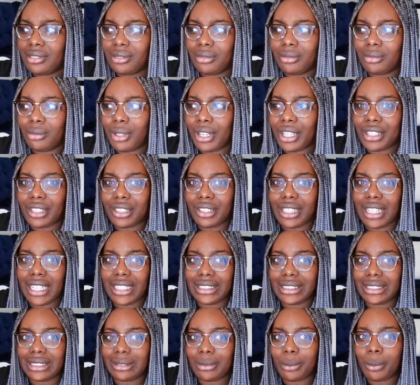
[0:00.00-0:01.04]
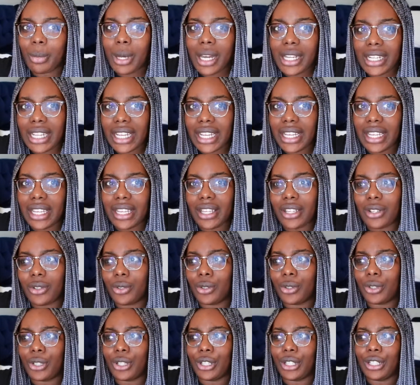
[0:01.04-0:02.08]
whether that's money
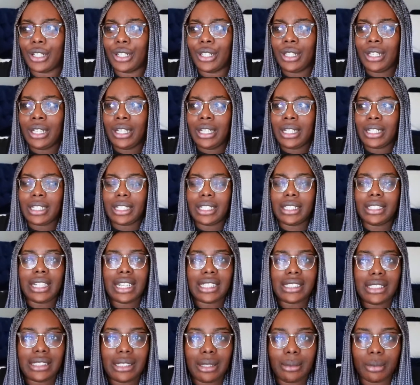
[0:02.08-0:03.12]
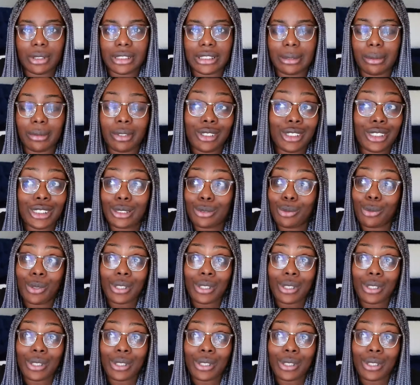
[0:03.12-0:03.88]
or connecting them with someone, just